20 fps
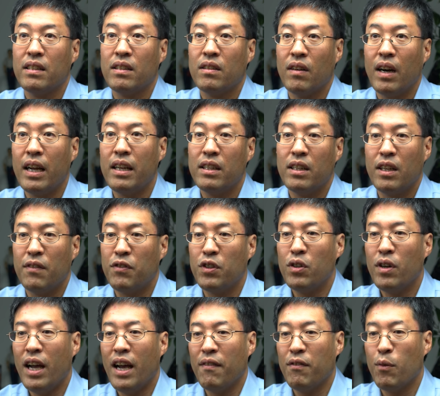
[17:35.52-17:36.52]
right? If
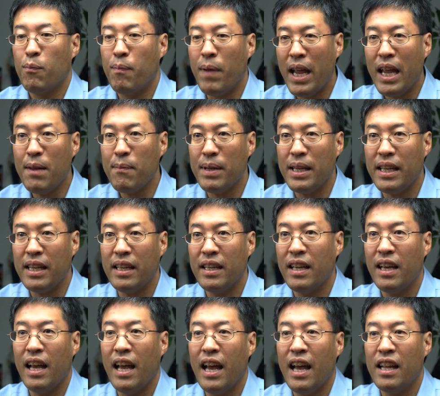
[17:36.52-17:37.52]
you have a
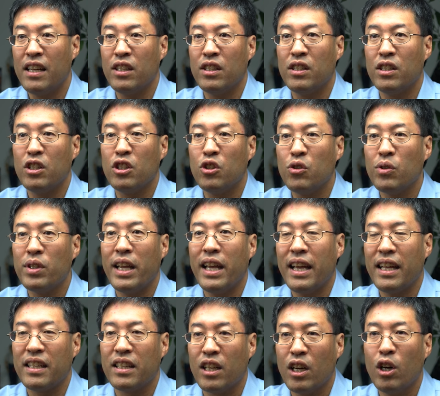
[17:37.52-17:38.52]
baby and you
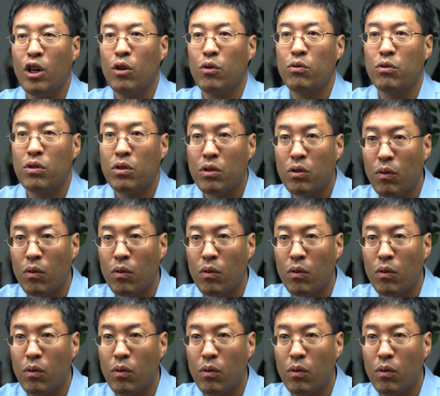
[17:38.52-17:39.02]
can't go